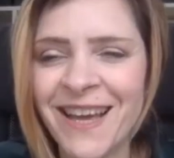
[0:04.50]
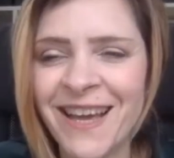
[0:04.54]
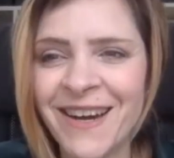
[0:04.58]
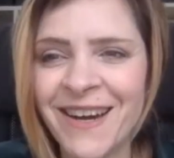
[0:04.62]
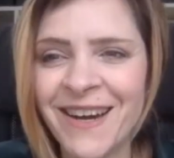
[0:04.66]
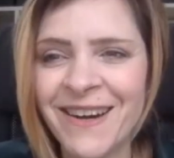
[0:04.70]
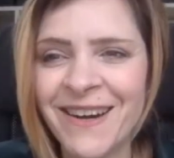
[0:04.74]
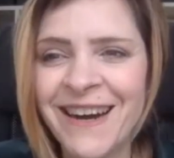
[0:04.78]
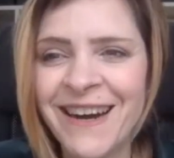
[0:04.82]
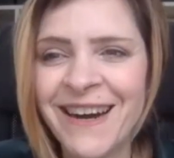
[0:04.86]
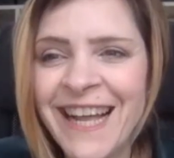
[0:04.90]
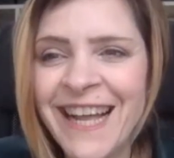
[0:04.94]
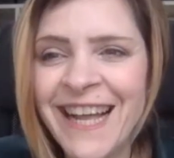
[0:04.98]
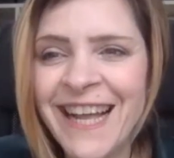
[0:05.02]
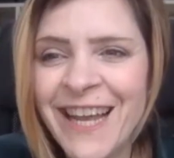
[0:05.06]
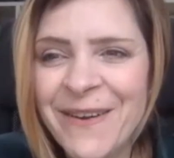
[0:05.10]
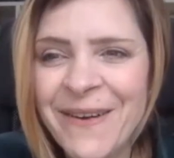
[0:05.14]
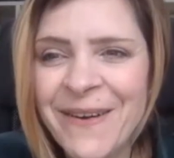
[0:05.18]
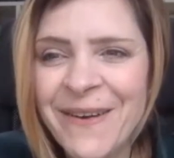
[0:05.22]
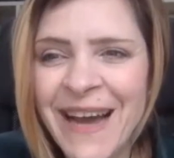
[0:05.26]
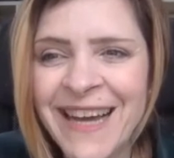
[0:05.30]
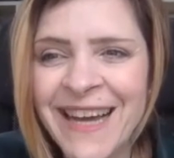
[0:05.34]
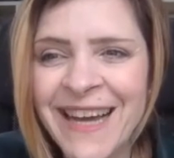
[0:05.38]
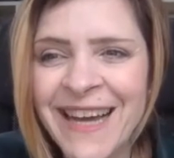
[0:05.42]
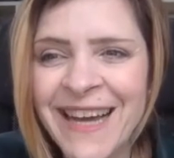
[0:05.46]
Well,
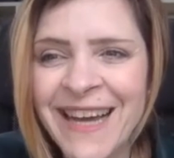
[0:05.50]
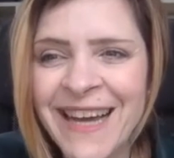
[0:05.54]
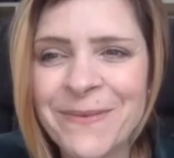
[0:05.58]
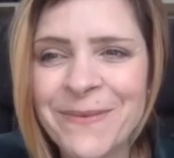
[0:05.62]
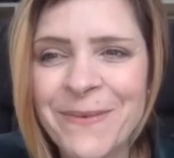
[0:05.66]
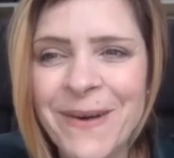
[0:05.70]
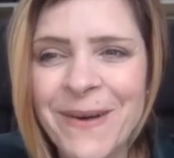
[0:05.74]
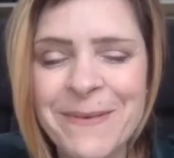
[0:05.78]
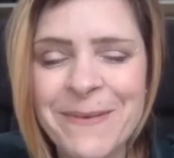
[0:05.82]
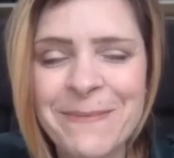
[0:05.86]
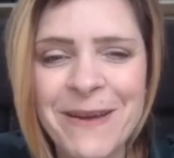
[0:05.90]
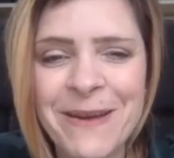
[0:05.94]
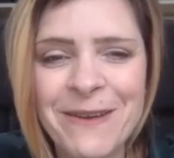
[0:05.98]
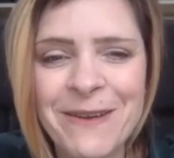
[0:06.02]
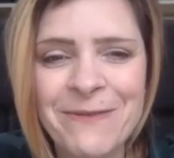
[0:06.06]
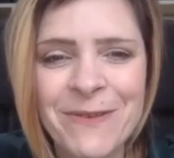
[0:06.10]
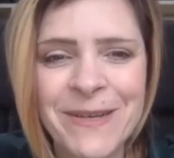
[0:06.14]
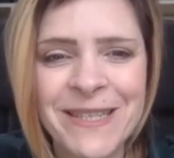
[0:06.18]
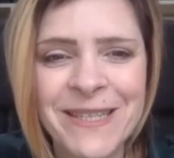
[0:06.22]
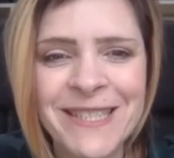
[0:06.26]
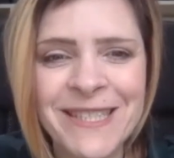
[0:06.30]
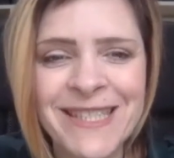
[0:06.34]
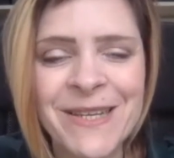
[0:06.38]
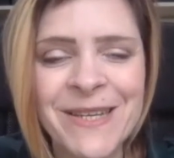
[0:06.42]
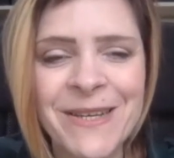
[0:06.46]
hello and welcome
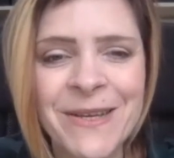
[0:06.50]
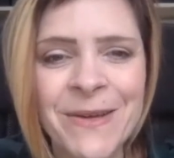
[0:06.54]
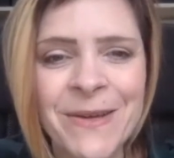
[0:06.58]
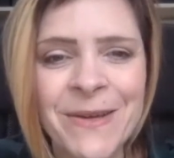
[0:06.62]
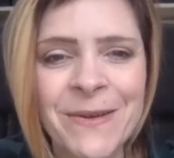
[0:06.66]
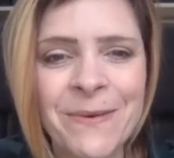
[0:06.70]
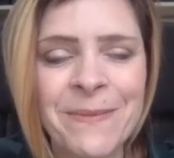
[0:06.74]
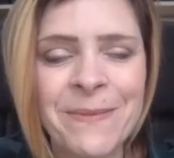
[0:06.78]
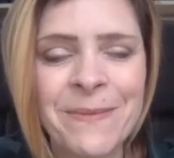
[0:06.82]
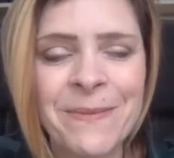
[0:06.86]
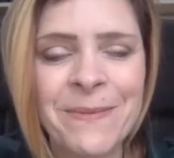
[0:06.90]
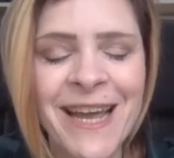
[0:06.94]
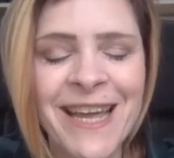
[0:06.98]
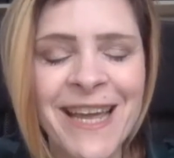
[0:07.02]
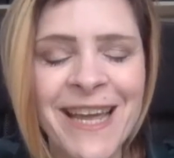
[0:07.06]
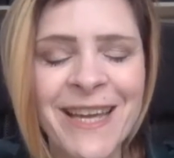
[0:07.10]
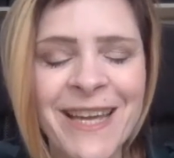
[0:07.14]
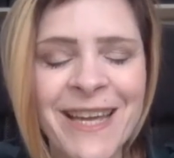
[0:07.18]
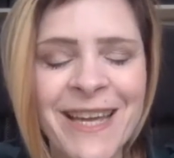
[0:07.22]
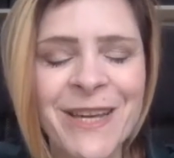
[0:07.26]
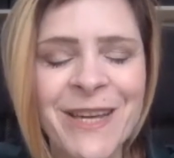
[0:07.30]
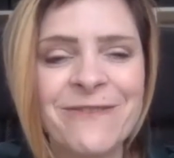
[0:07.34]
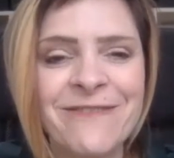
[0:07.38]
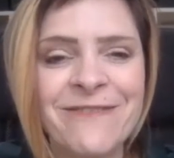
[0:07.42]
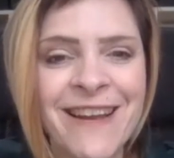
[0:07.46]
everyone to my
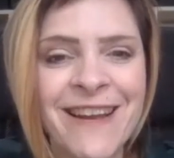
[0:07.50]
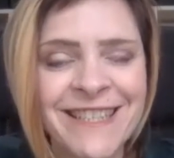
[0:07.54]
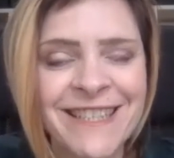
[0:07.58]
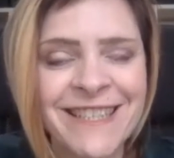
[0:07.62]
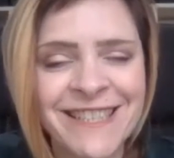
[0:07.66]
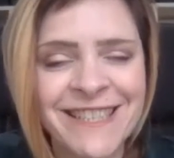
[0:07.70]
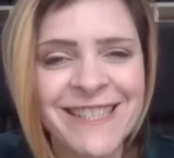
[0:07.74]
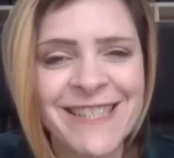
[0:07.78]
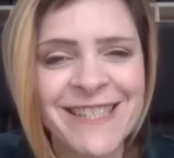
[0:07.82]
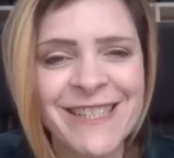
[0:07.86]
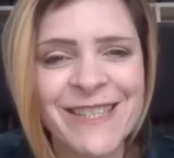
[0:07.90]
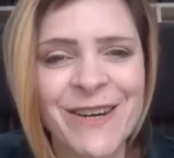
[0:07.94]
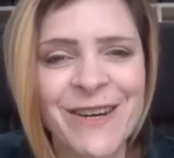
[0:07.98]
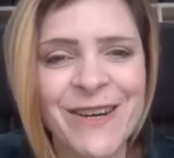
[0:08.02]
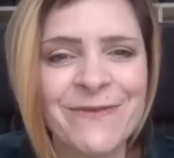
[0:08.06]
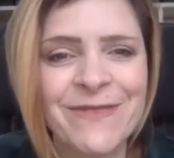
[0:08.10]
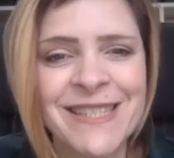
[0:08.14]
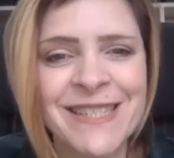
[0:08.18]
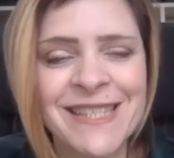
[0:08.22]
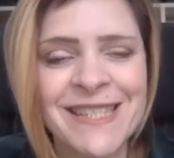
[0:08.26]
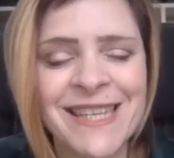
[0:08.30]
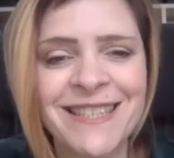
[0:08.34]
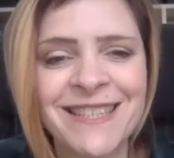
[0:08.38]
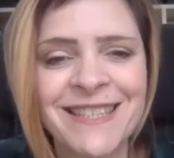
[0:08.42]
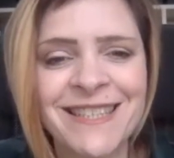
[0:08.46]
Courageous
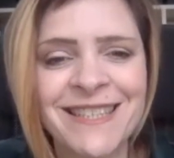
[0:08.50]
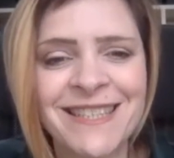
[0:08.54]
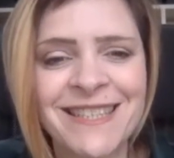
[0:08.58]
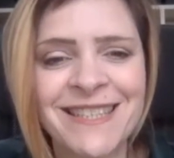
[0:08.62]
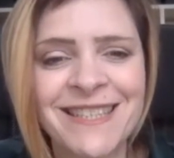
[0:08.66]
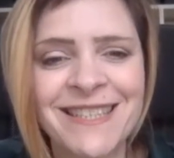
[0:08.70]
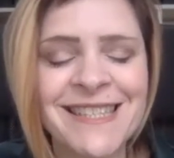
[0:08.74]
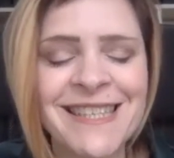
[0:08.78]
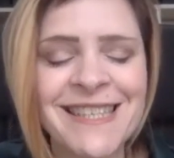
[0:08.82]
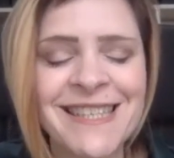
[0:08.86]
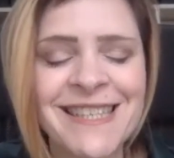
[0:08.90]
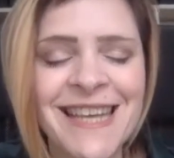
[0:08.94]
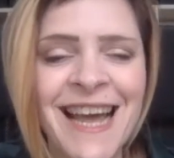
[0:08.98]
Conversations.